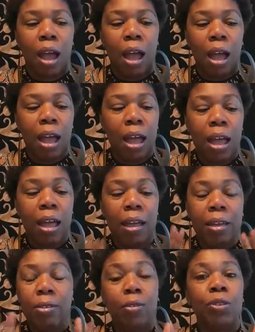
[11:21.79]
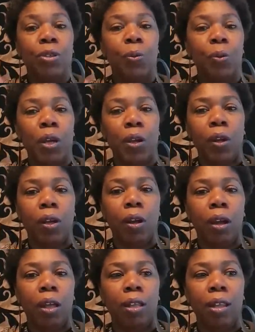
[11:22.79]
I used to wear it
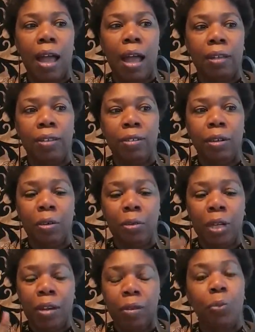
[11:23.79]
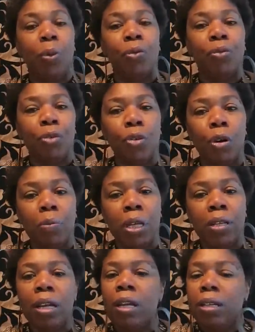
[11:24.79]
a lot, you know, when I was
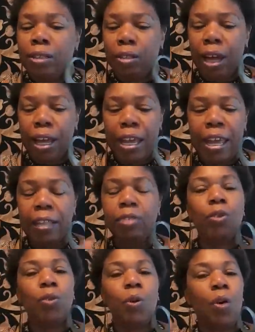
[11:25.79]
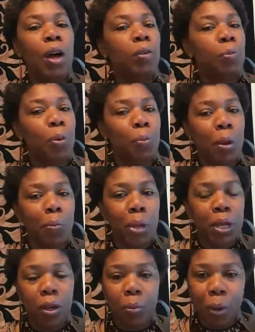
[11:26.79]
performing, so I had to know how to put my
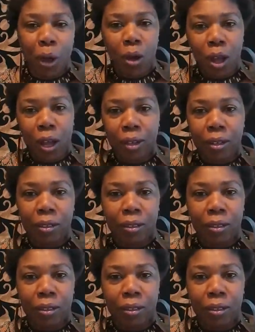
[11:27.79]
makeup on.